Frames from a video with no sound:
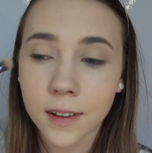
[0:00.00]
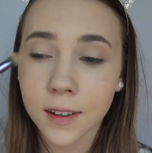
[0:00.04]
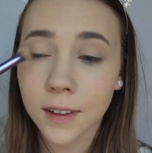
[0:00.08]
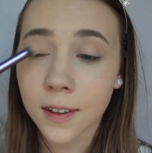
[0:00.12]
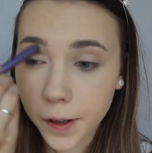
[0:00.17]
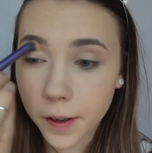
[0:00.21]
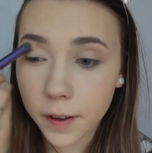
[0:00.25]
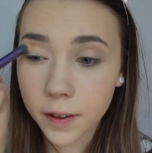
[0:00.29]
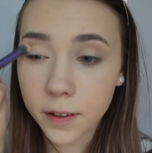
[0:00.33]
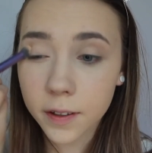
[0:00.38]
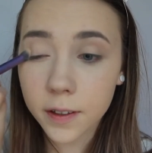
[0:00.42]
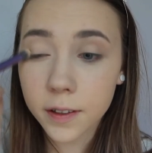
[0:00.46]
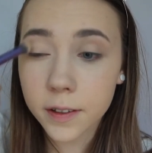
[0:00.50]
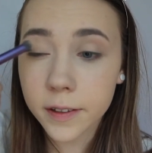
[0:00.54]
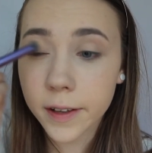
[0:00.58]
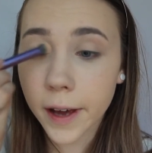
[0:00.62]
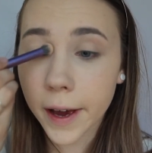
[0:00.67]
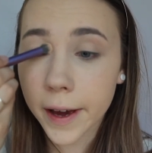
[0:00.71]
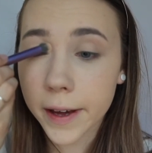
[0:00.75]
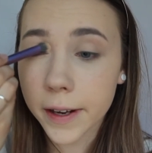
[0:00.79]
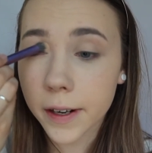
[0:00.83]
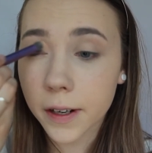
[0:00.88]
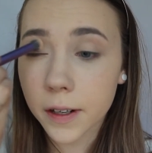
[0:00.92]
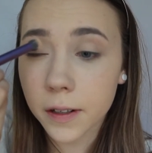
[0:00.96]
do you just
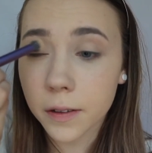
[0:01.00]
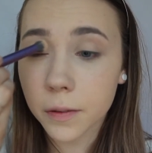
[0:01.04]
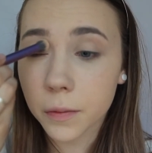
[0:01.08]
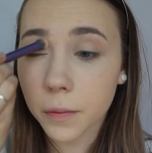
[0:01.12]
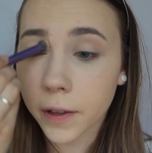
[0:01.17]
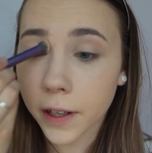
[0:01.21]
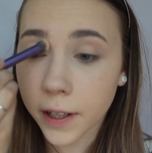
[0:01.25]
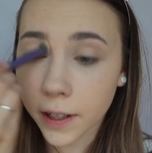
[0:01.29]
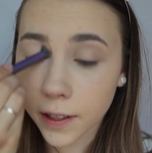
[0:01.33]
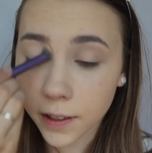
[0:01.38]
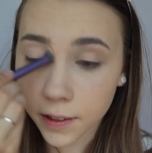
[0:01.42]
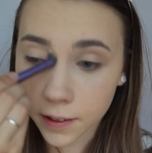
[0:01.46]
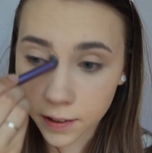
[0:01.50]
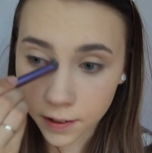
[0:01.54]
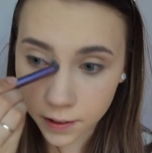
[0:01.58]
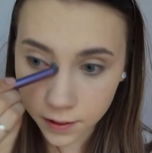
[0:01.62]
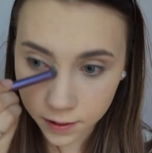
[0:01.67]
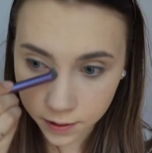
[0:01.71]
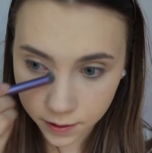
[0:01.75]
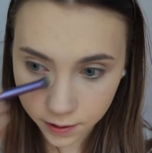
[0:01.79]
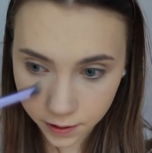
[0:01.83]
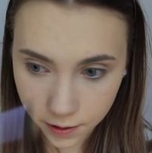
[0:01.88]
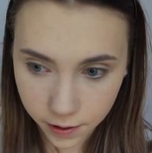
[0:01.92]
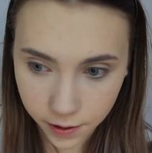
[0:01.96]
hate it when
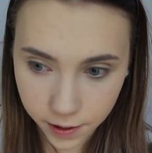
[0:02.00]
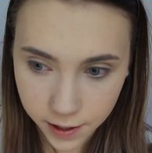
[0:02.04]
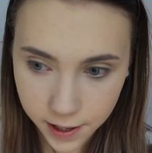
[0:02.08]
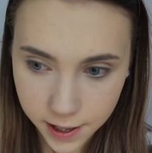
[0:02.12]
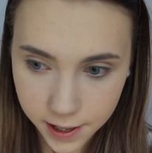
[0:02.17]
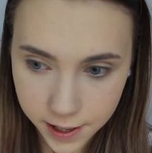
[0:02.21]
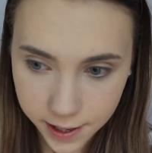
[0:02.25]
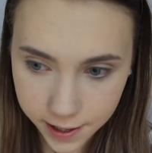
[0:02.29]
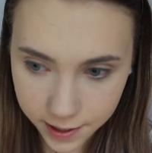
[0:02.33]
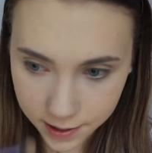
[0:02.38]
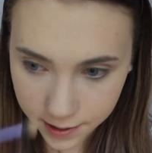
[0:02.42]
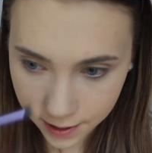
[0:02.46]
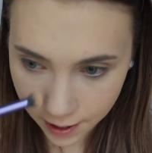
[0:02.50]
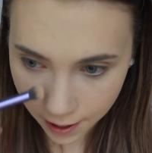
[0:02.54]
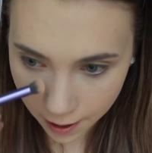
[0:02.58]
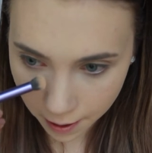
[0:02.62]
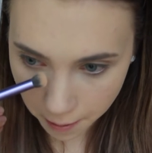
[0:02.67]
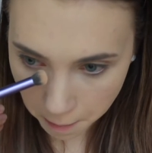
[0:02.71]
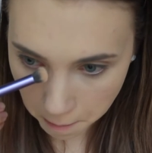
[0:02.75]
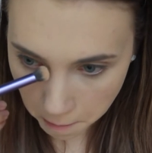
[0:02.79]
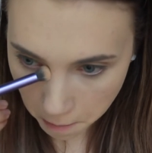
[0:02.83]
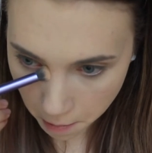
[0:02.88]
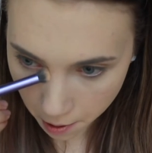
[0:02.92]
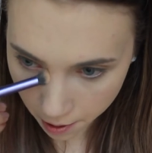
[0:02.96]
you're in an
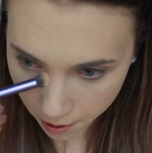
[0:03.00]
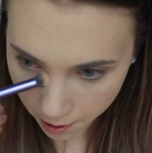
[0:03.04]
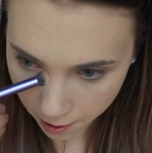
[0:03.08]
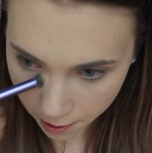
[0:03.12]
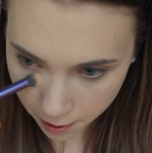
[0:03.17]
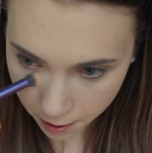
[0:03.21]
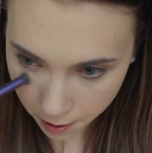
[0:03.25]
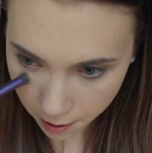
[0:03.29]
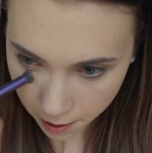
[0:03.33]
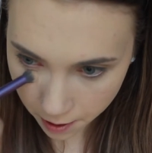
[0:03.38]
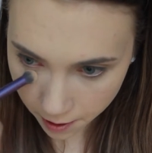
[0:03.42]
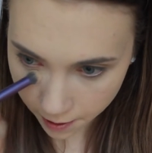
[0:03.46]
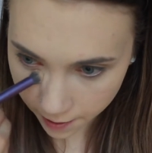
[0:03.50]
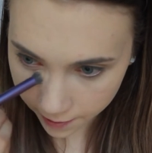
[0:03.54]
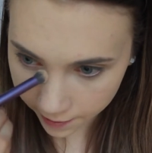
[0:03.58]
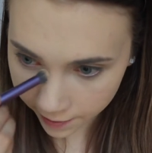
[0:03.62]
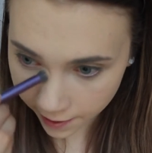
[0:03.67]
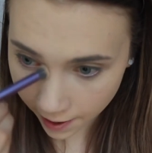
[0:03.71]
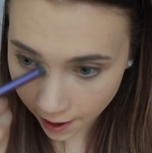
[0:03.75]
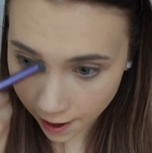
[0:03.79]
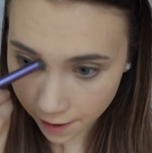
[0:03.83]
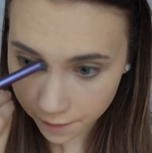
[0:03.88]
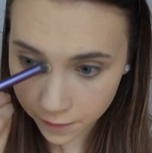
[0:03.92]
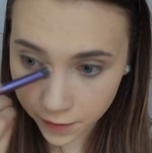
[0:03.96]
exam and
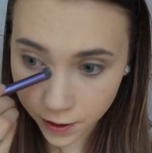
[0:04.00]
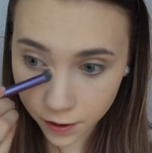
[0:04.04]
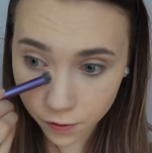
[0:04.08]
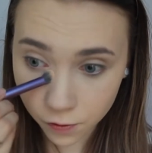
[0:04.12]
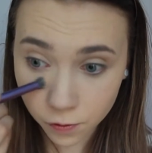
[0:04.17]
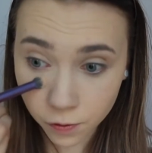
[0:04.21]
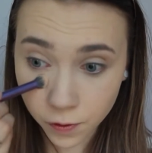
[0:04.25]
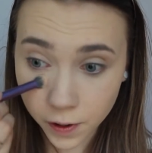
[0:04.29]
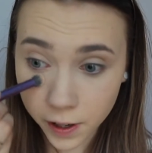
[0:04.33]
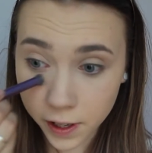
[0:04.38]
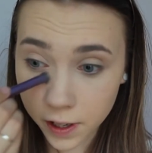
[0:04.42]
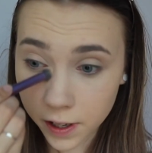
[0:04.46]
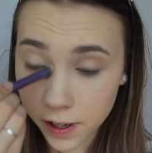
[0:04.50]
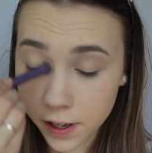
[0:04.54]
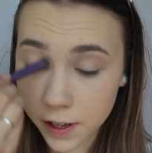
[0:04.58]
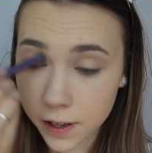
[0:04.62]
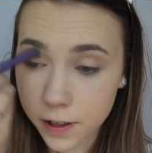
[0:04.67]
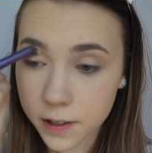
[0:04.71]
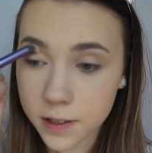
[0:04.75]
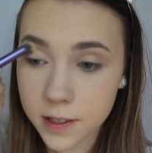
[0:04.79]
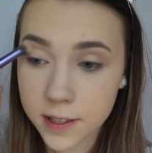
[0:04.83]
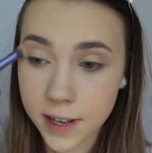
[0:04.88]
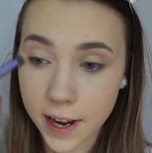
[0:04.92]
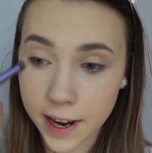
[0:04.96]
you're having a really
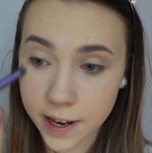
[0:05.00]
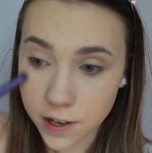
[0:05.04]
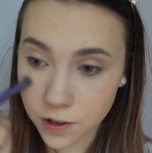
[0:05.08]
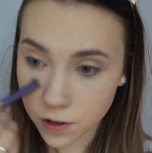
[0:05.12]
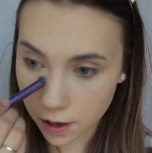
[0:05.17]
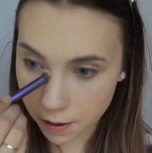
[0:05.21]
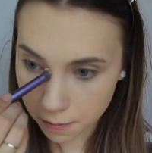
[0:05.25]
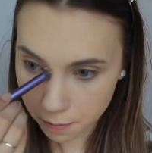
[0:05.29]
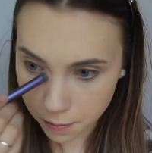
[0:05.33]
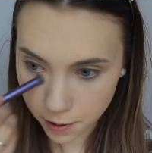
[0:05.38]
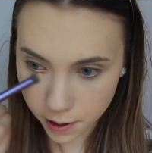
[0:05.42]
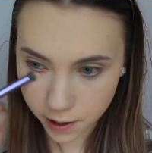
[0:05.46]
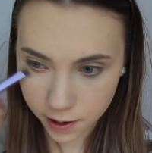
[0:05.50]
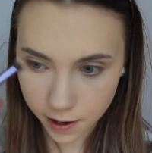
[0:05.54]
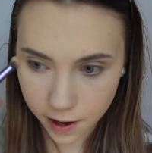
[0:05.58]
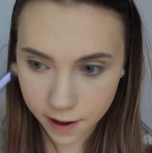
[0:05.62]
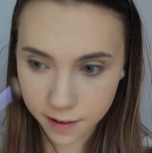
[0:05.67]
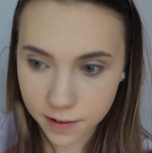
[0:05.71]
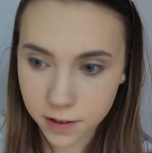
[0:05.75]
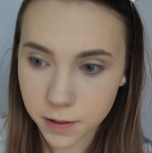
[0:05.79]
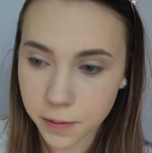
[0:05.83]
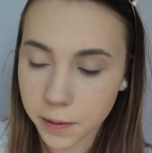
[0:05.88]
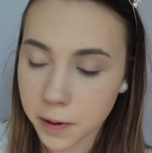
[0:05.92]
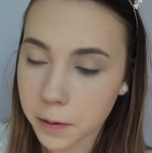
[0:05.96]
good daydream but you
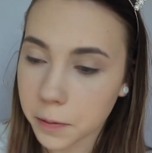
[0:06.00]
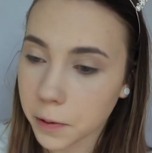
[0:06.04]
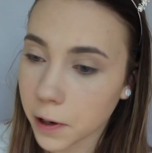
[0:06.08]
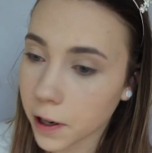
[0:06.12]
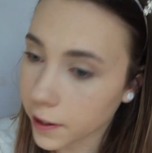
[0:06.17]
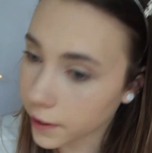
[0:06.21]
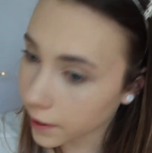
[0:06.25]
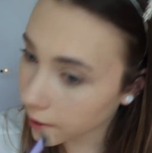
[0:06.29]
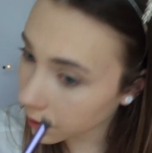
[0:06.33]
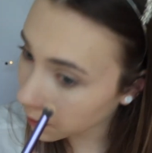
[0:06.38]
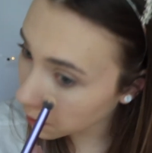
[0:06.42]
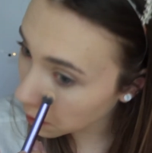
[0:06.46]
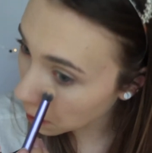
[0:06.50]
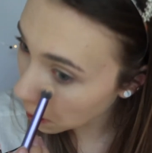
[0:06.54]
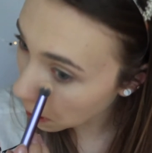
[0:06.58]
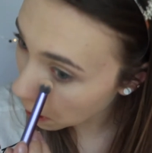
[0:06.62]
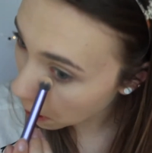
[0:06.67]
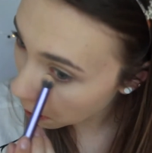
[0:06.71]
have to be working?